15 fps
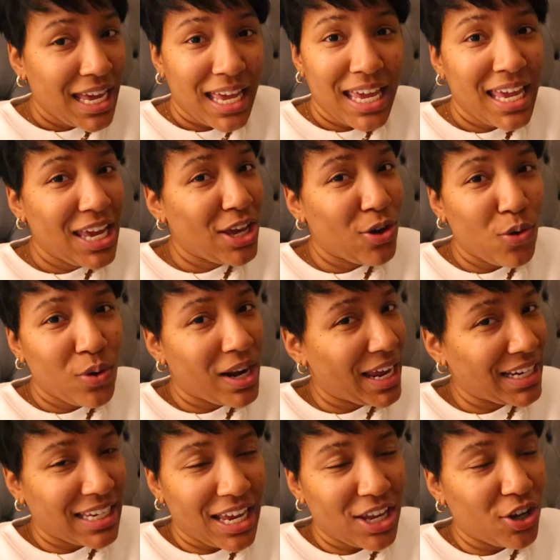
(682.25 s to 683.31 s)
it ain't go
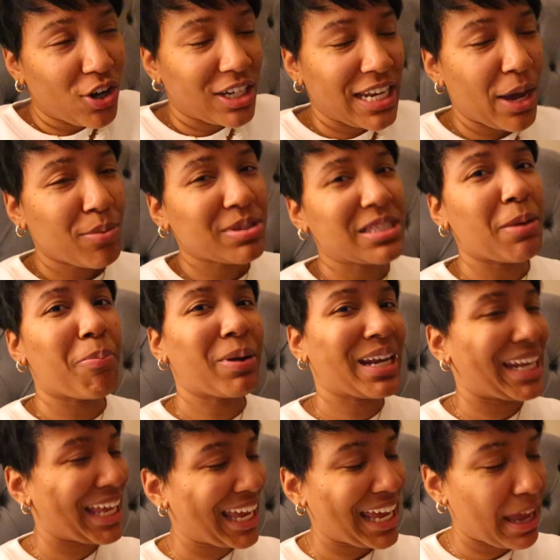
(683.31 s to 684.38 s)
like that y'all that was the
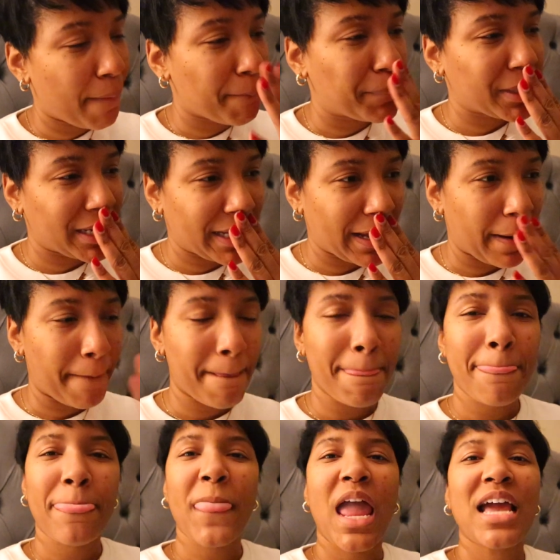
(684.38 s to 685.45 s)
plan but
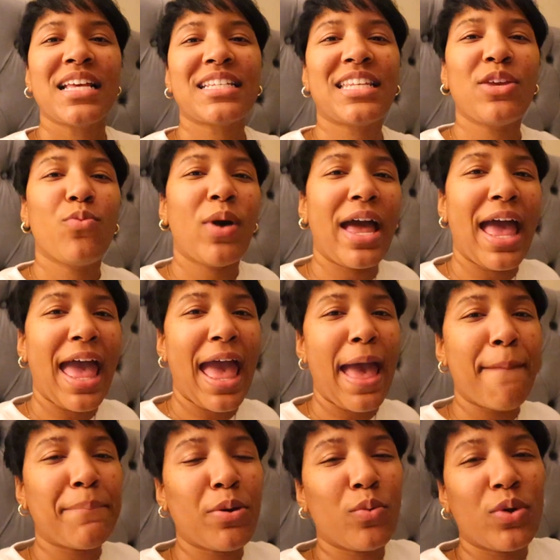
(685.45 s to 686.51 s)
see what had
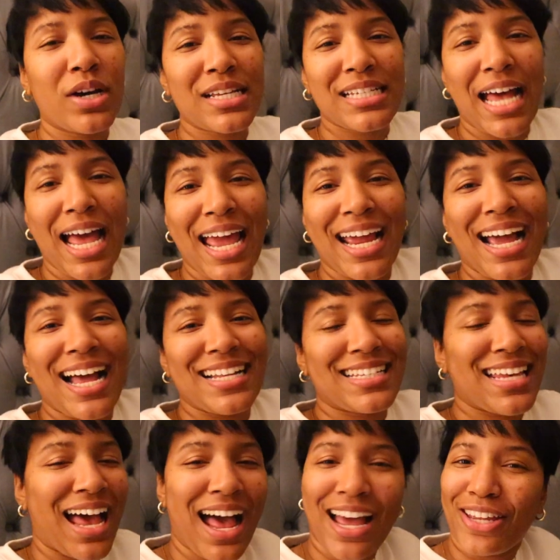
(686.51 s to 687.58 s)
happened was i had got
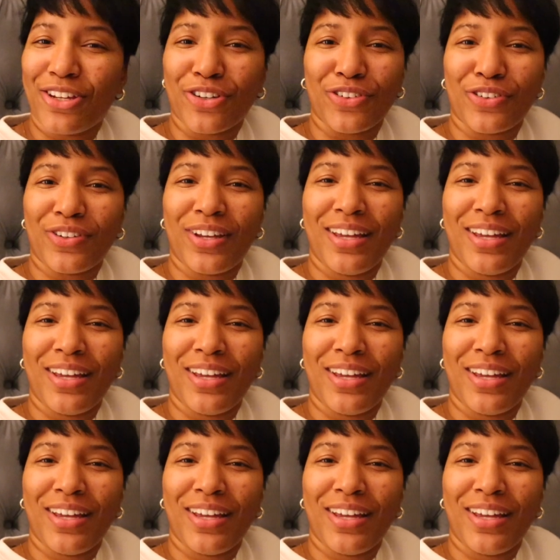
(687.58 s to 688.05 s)
tired